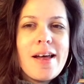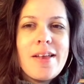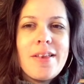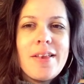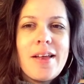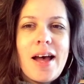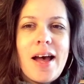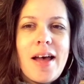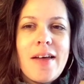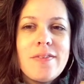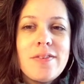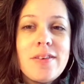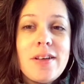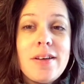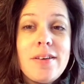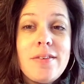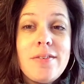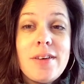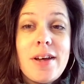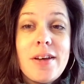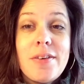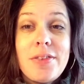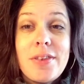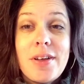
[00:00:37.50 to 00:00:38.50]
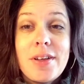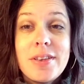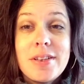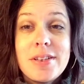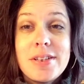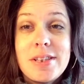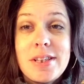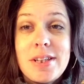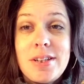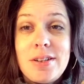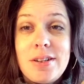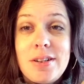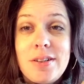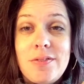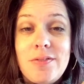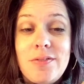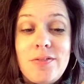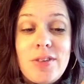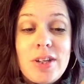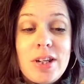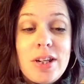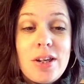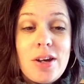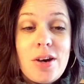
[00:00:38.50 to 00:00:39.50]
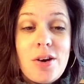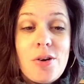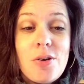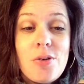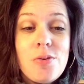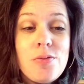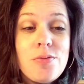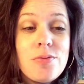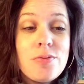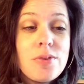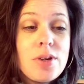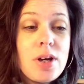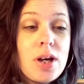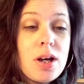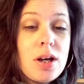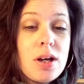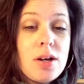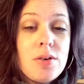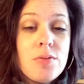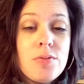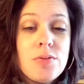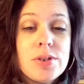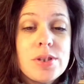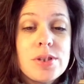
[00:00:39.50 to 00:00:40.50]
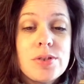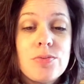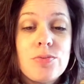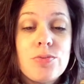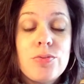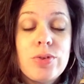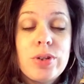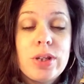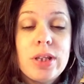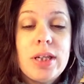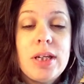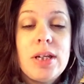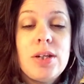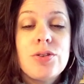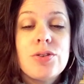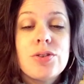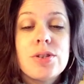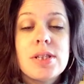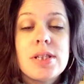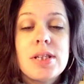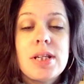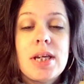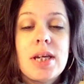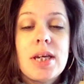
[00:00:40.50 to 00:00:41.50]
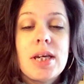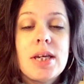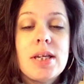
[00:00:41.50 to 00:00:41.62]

I thought this video was really interesting.